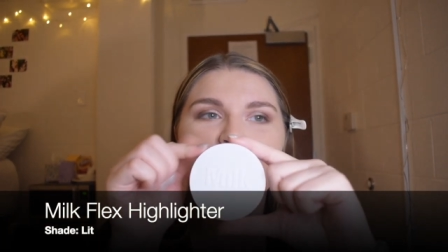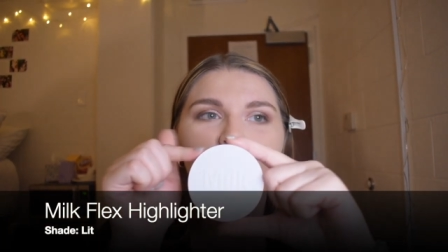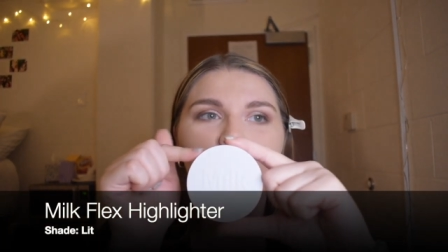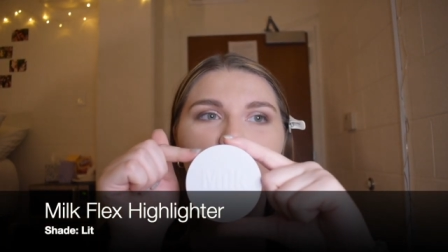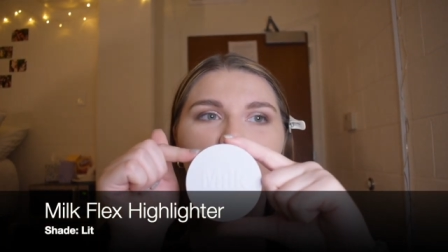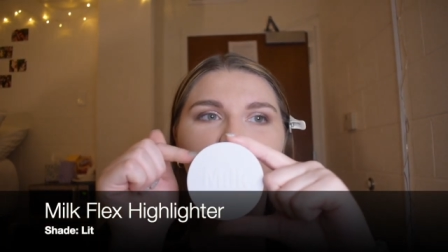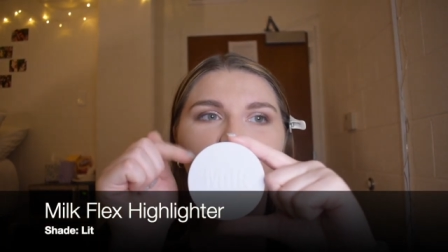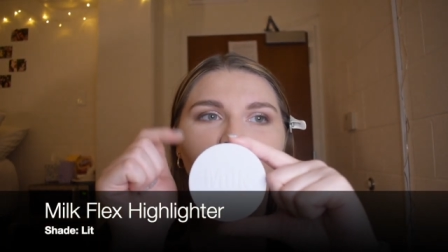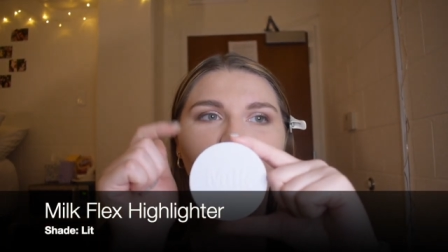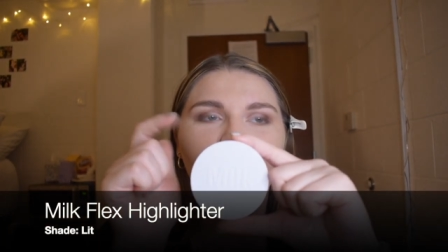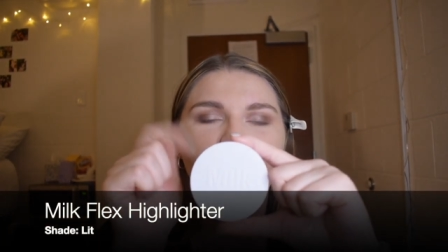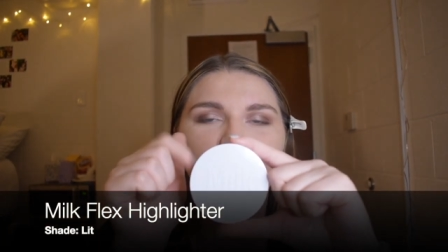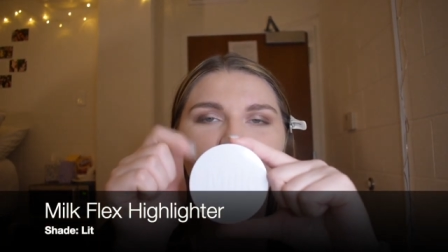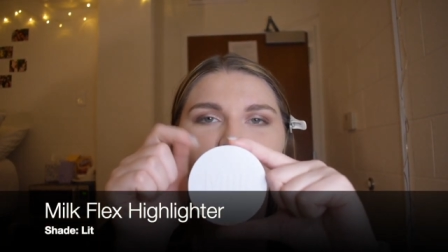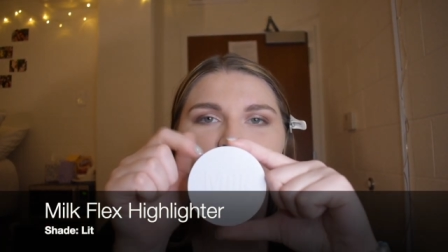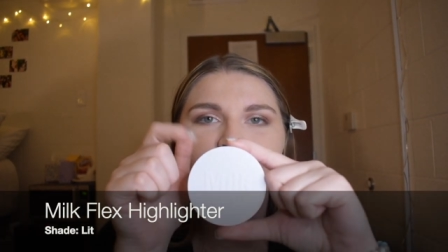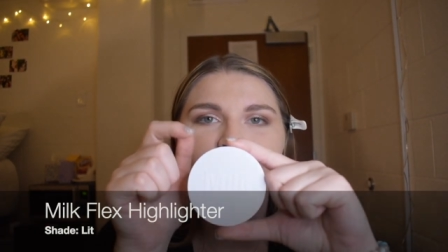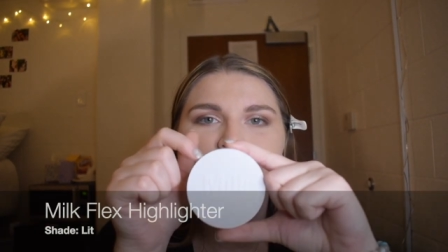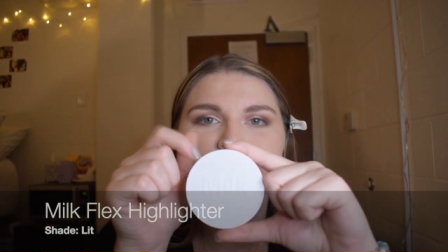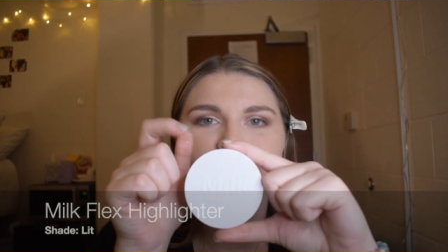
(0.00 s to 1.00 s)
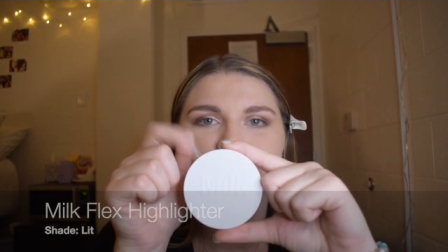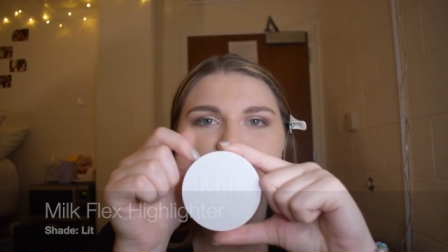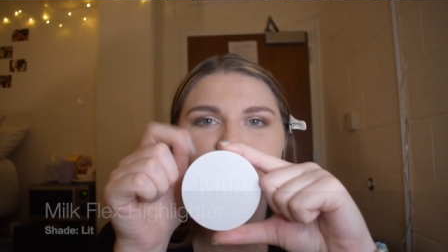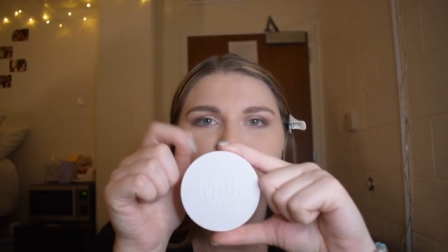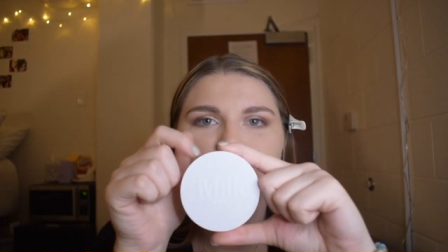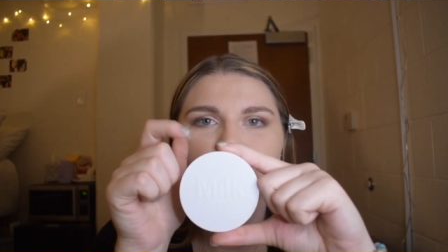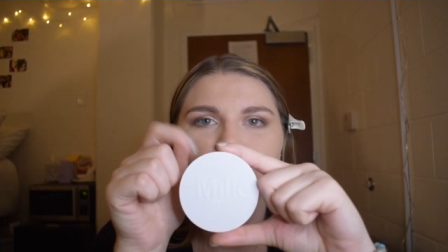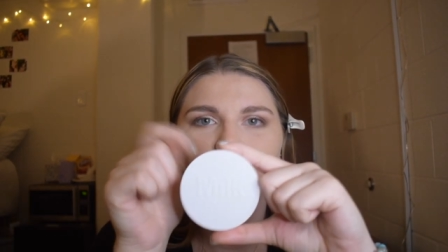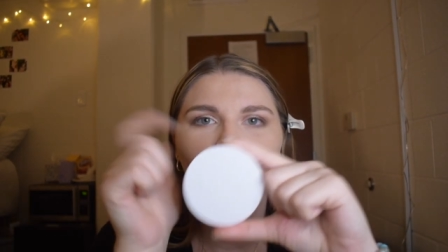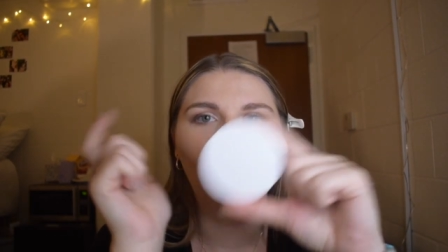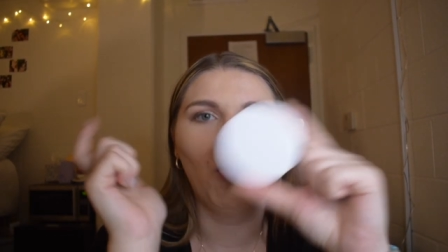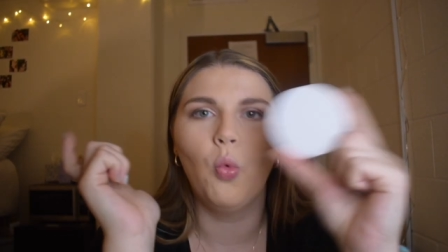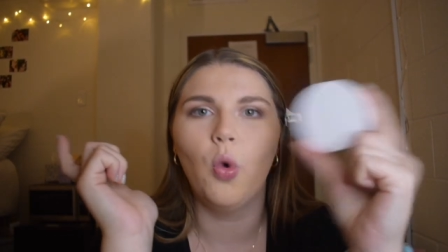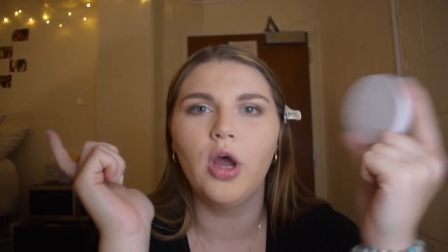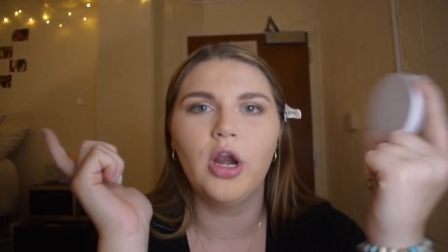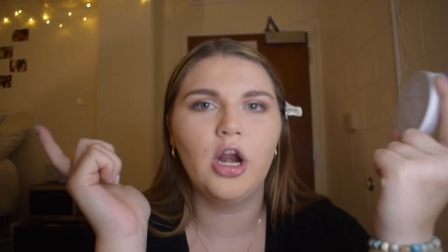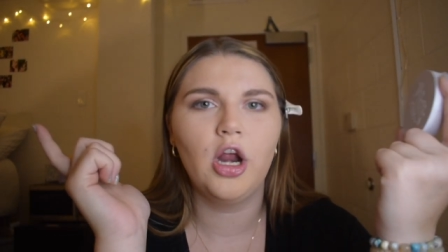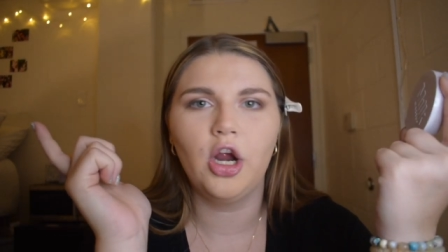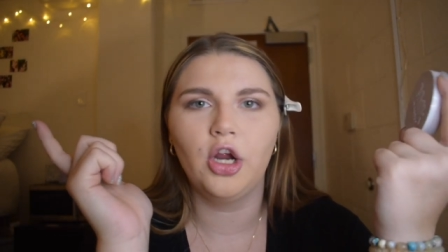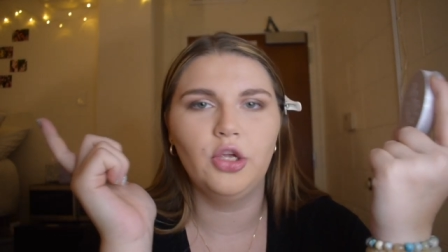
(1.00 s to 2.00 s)
Highlighter,
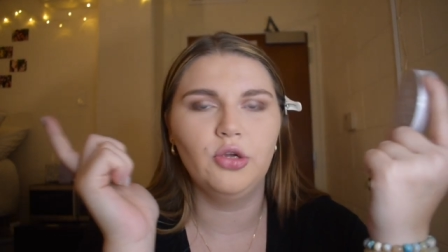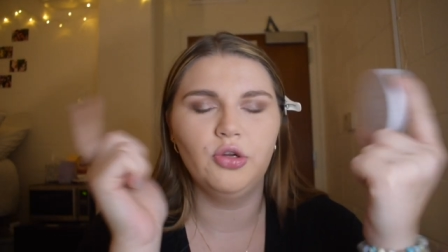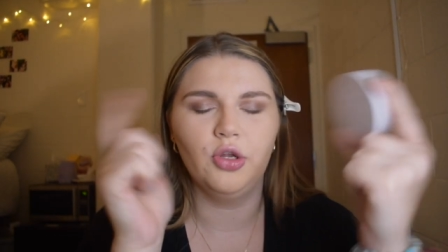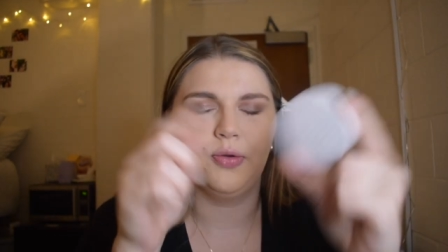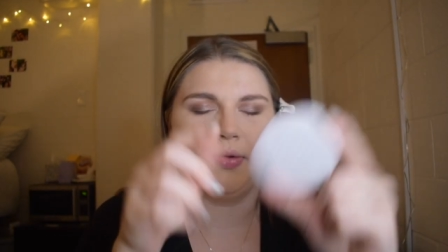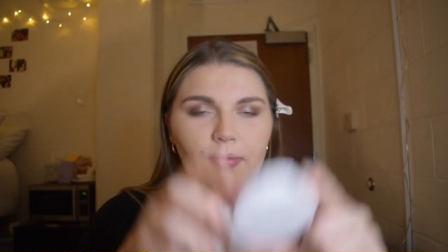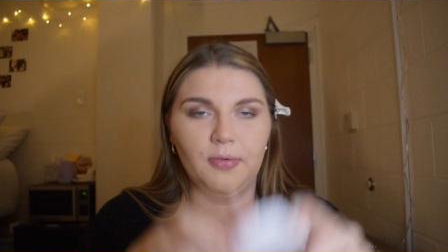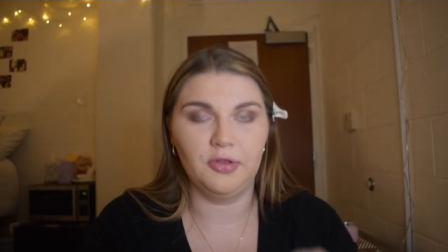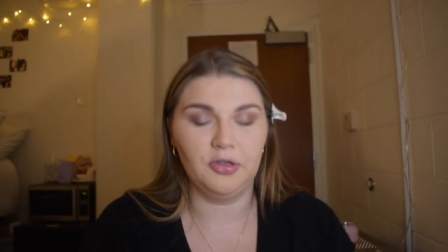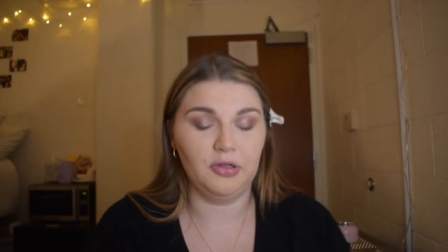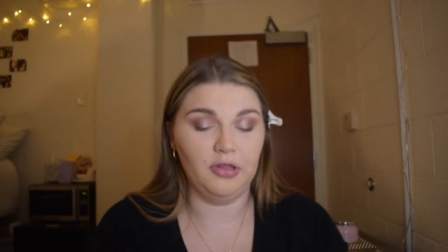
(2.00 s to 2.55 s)
what are you doing with